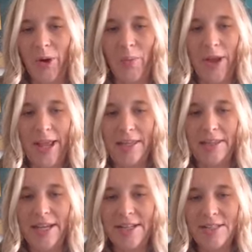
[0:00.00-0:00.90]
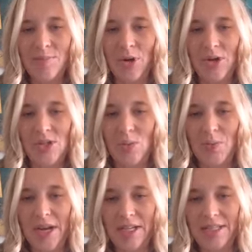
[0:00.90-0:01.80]
aware letters and post would
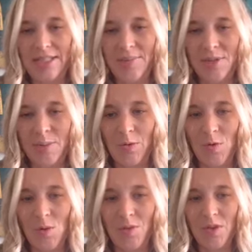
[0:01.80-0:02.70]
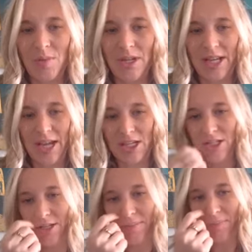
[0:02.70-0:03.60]
be an acceptable form of
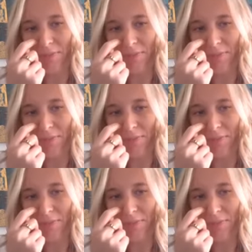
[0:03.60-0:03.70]
communication.